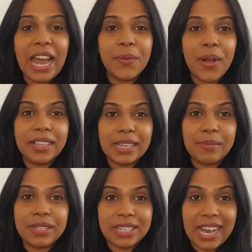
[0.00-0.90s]
and welcome
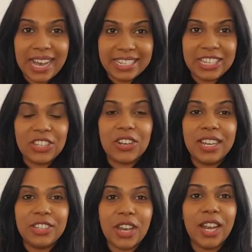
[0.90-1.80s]
to the iteach
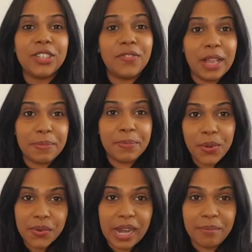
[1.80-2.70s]
Early Childhood Development
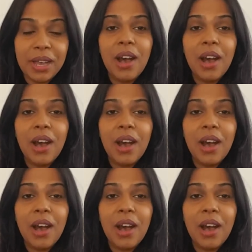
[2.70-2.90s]
Program.